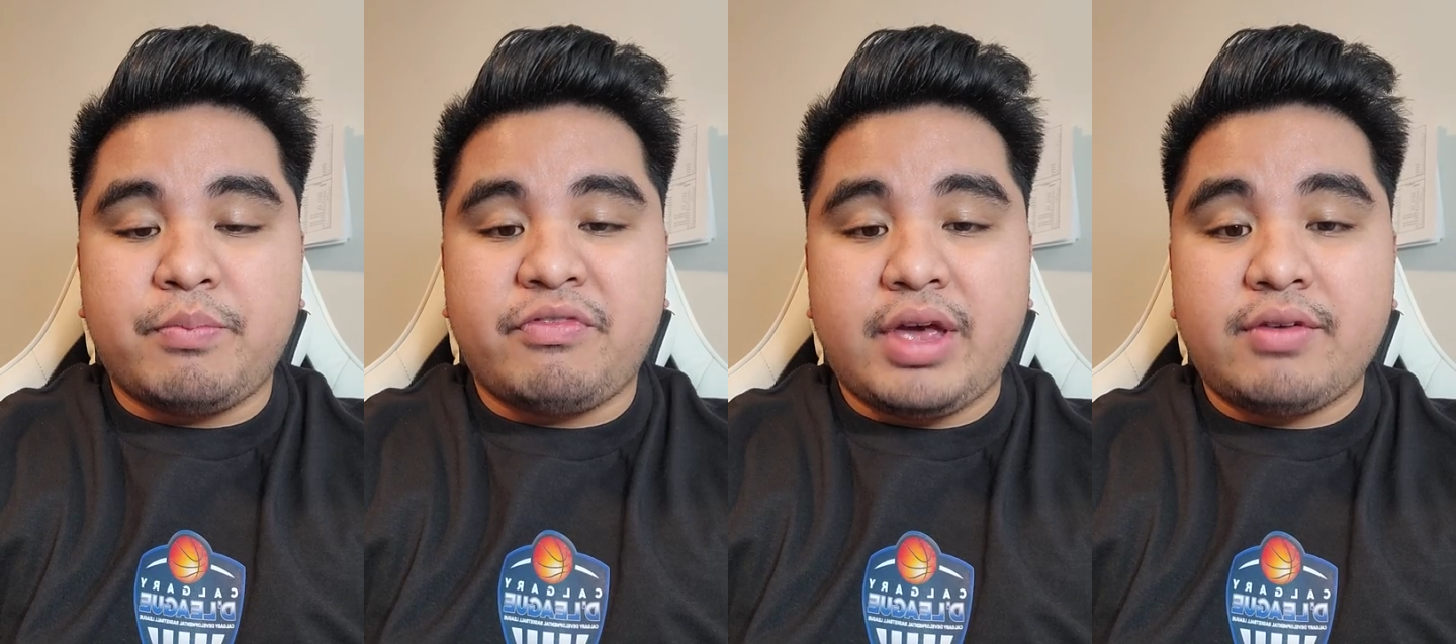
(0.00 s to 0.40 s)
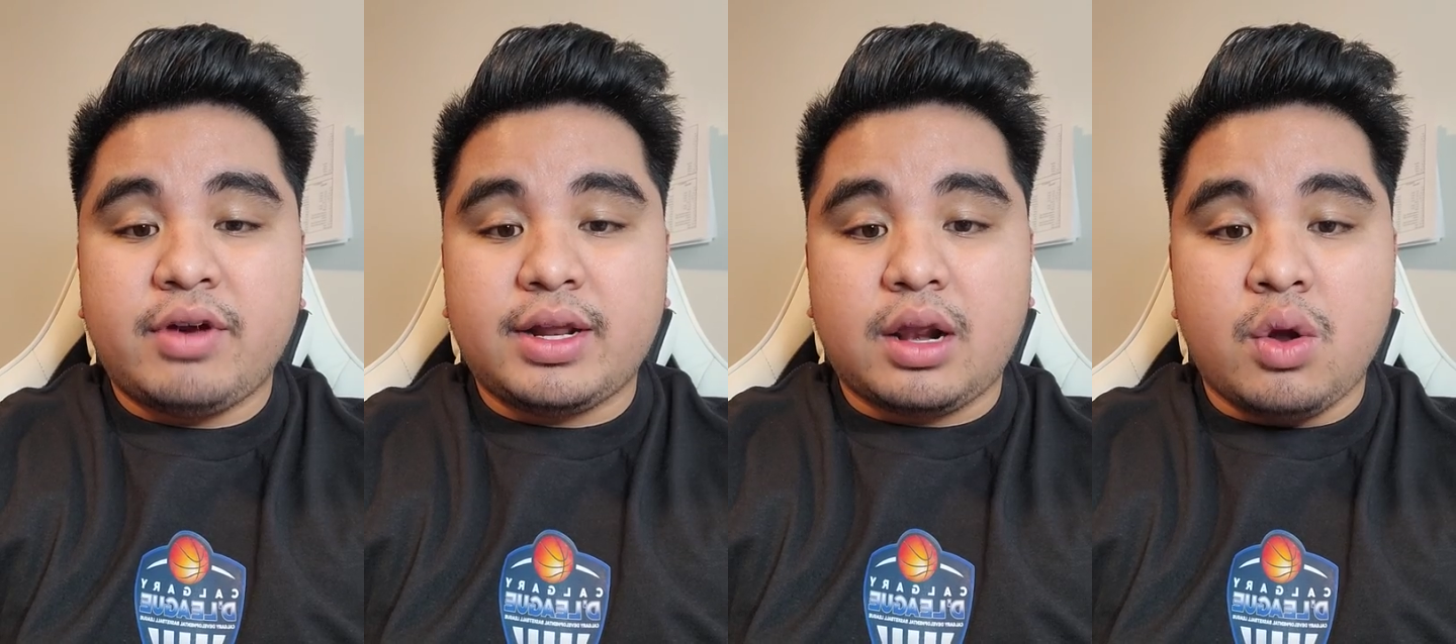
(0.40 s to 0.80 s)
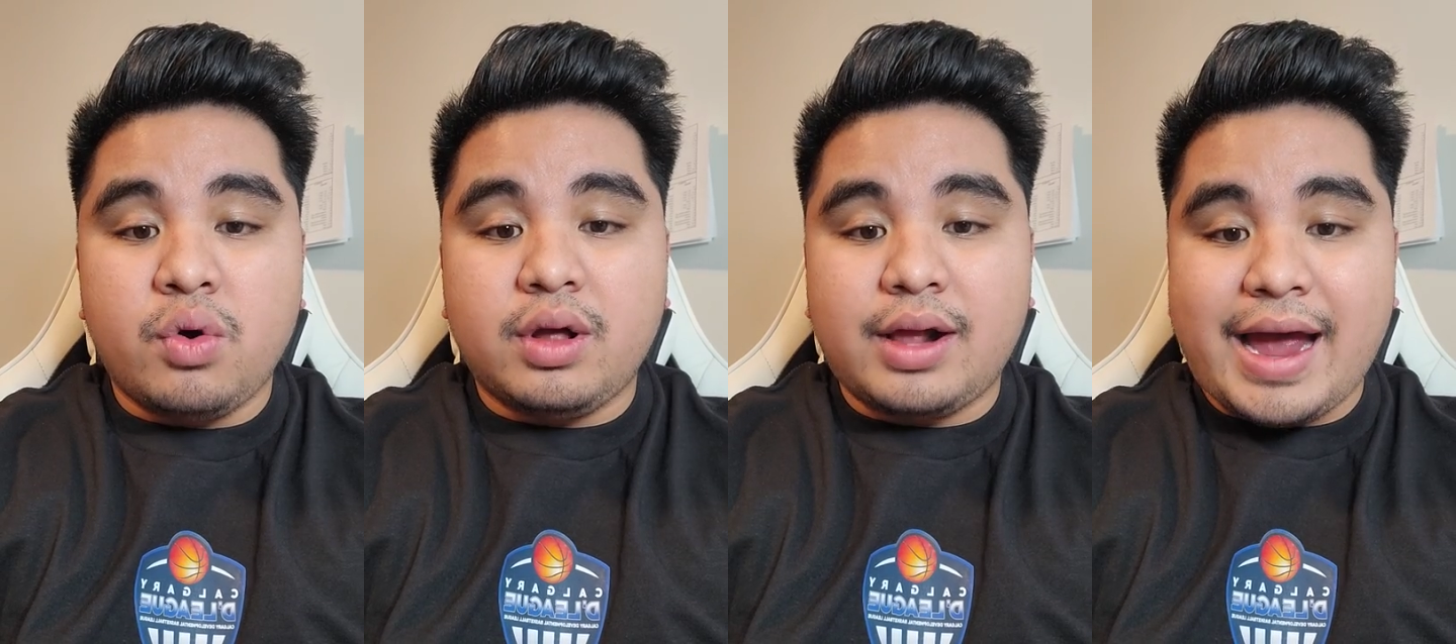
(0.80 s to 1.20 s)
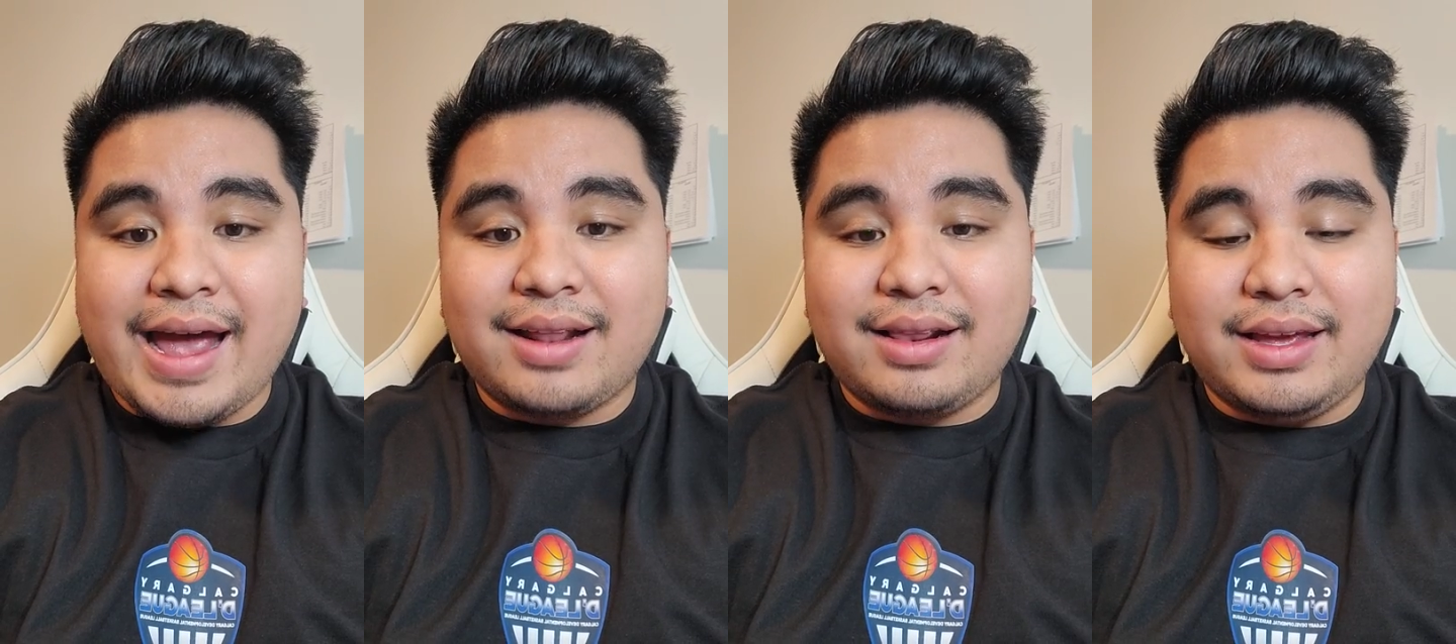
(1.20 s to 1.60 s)
favorite local
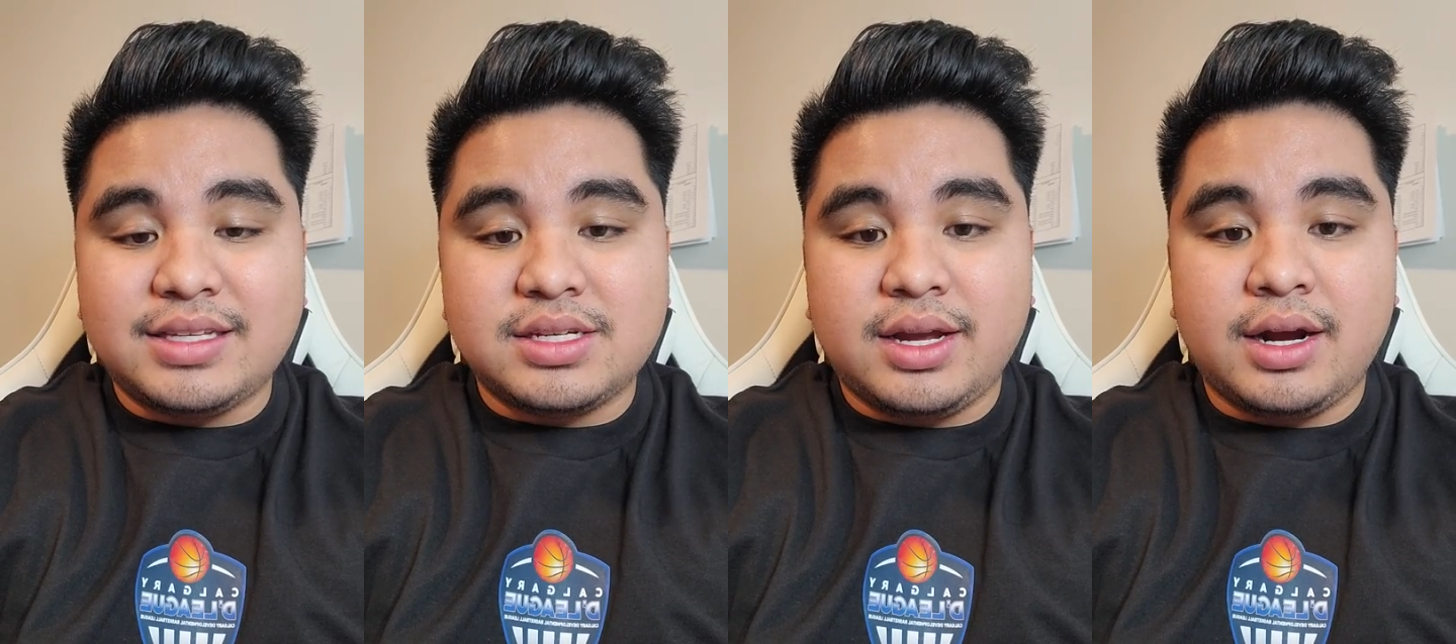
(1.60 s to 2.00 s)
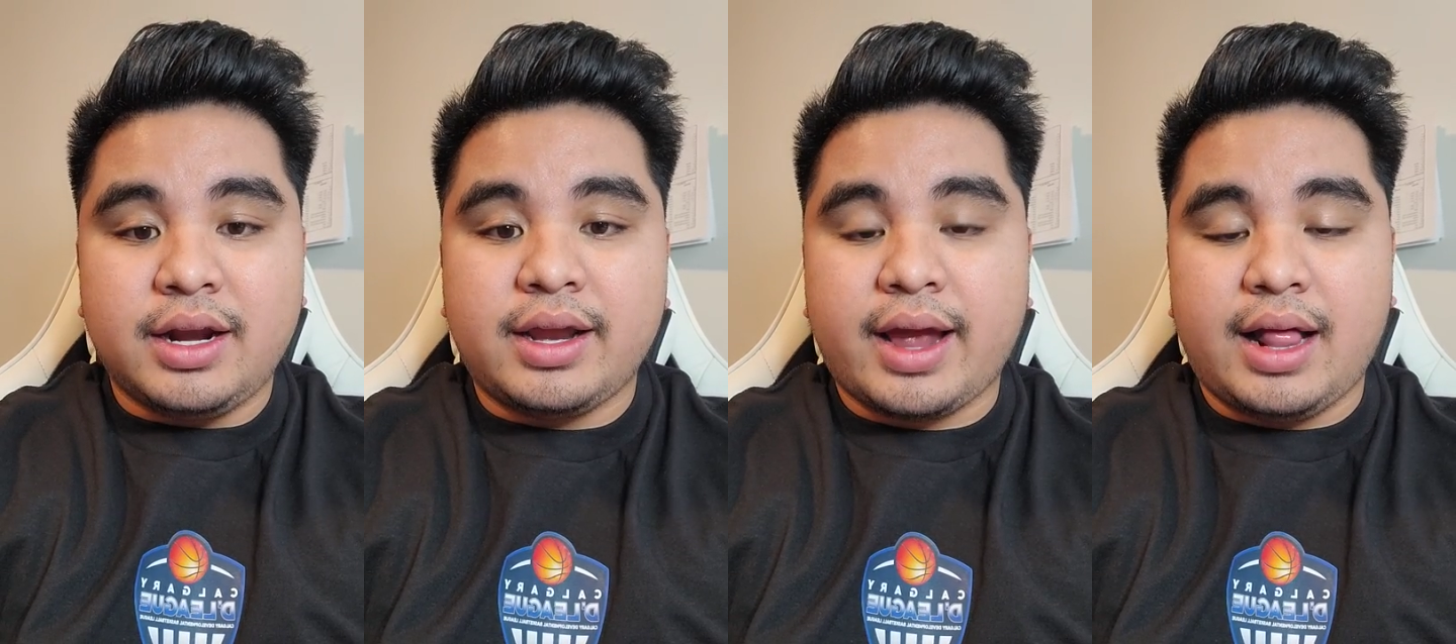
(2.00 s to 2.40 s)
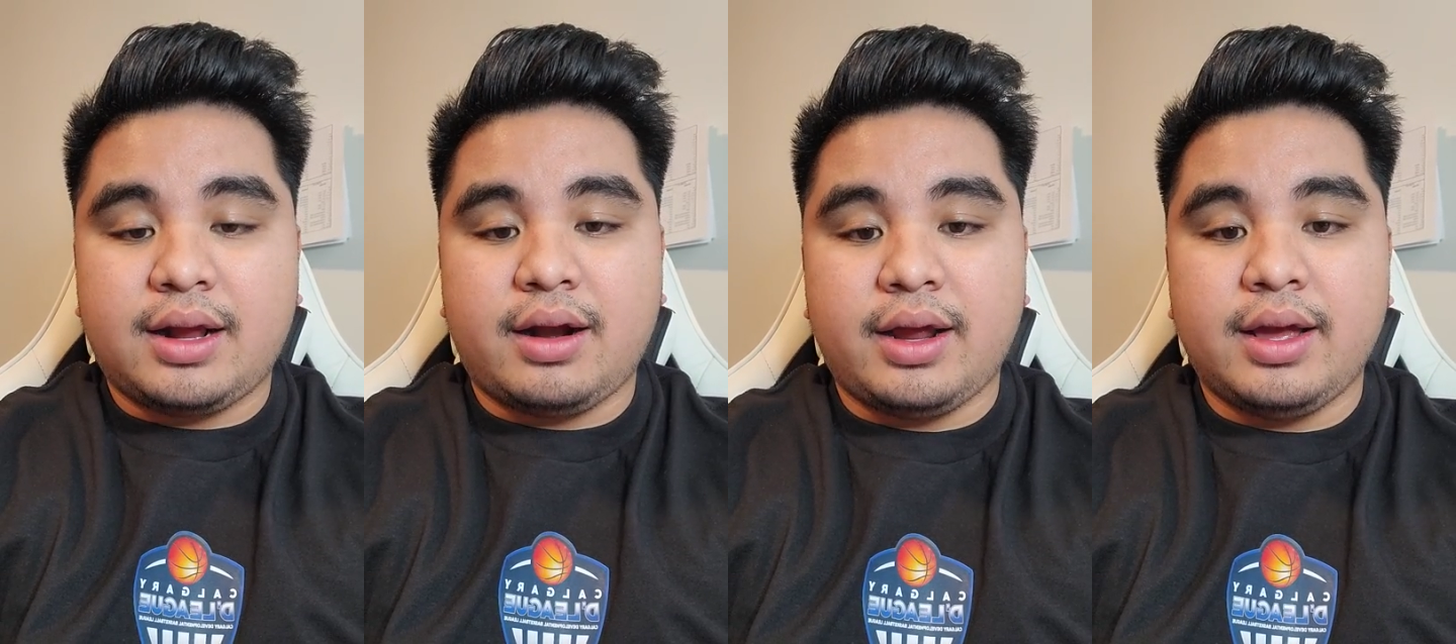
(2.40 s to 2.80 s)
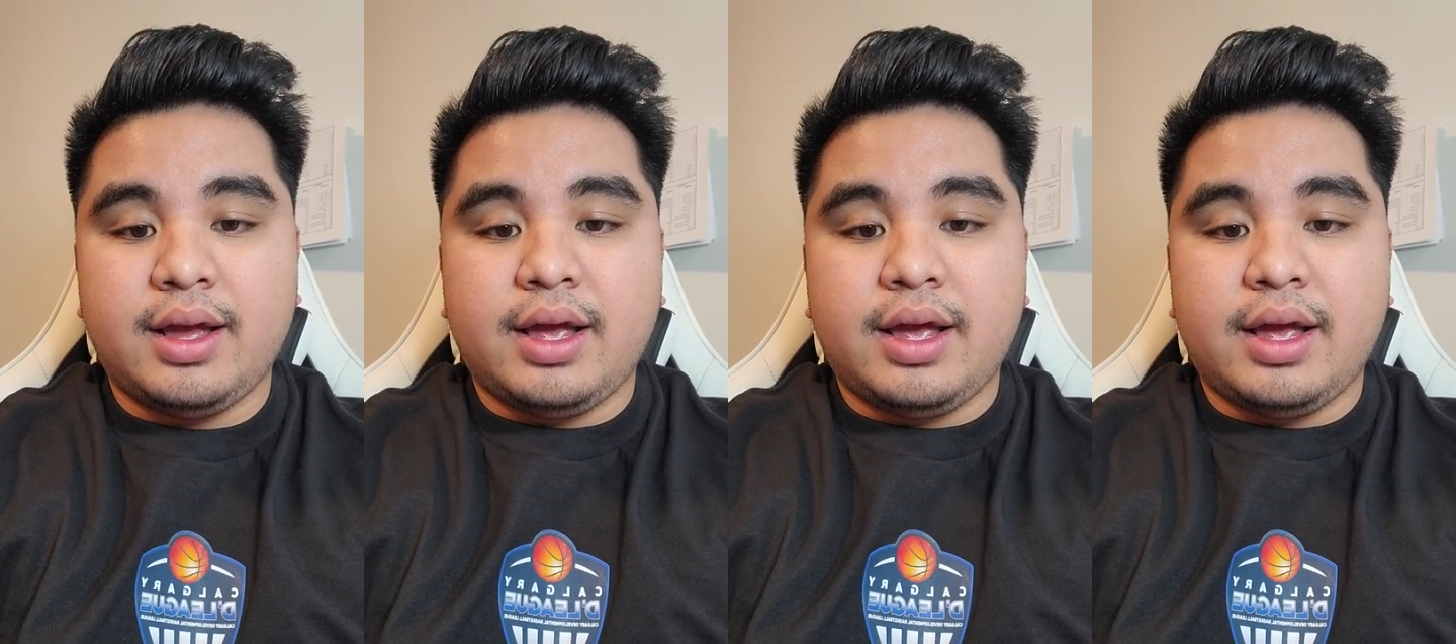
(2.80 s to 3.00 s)
athletes here in Calgary.